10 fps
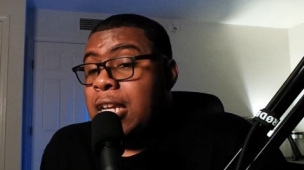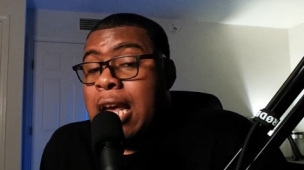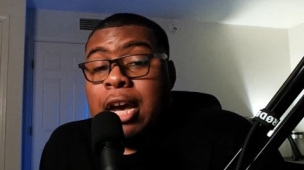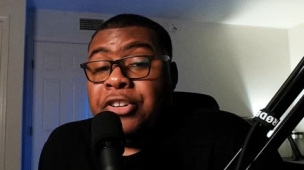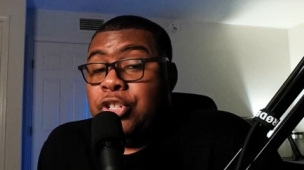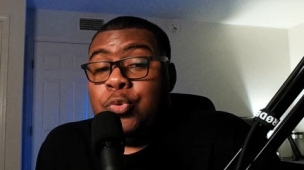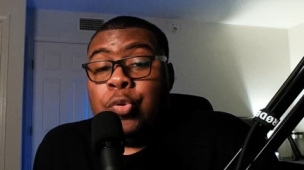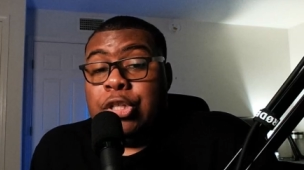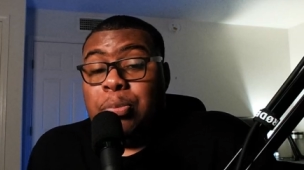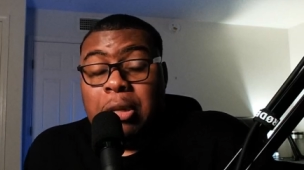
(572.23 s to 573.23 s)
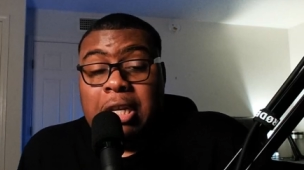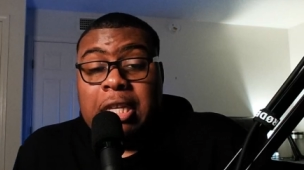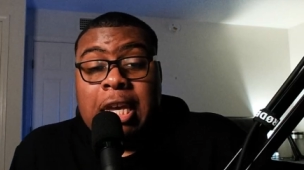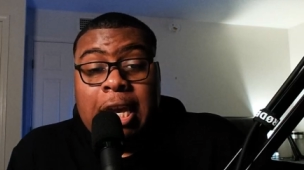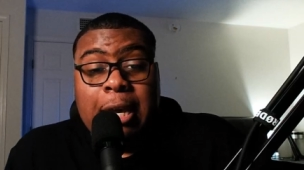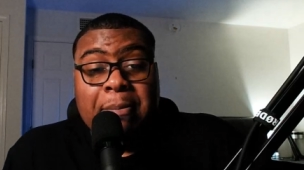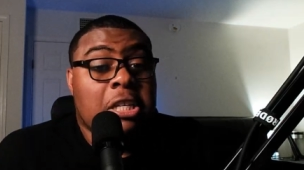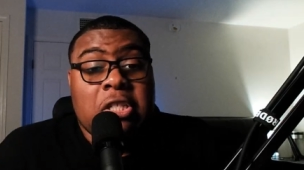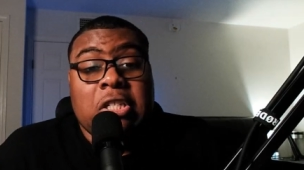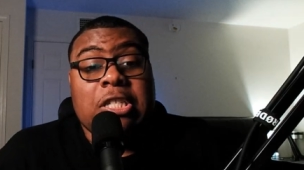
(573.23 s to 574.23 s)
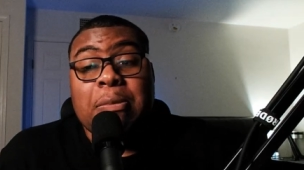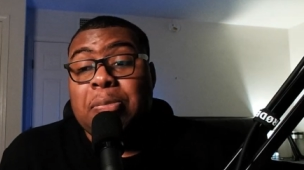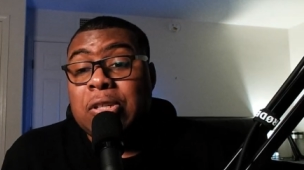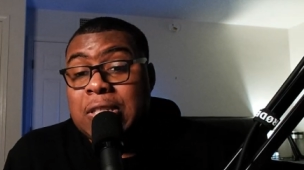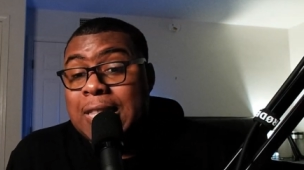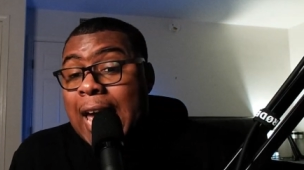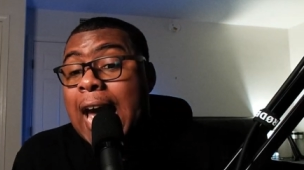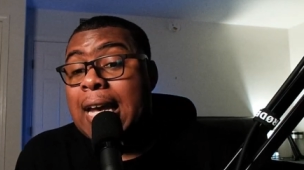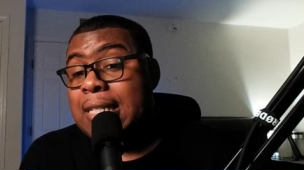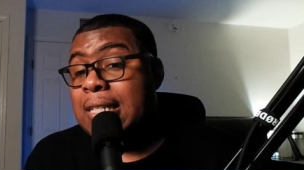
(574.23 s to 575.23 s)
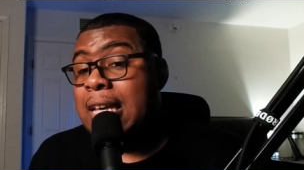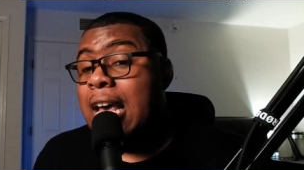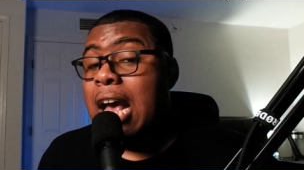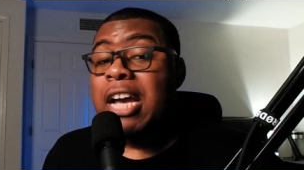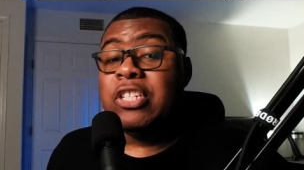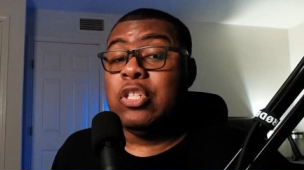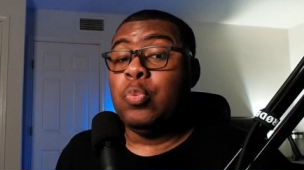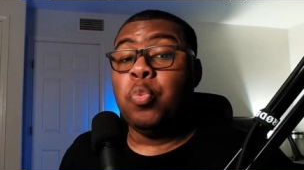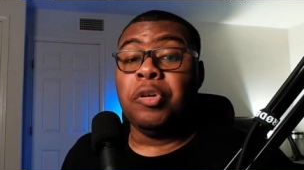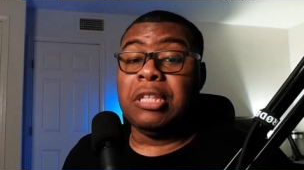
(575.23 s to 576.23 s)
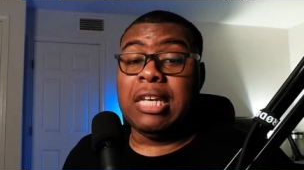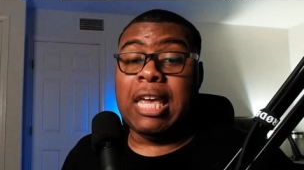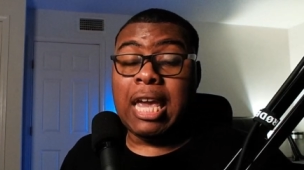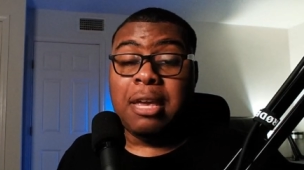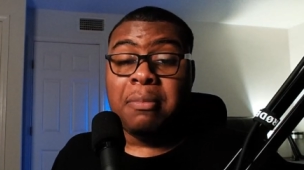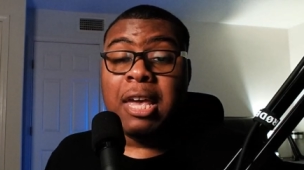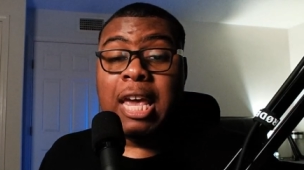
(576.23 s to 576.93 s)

now I just want to play the game. It's as simple as that. I just want the game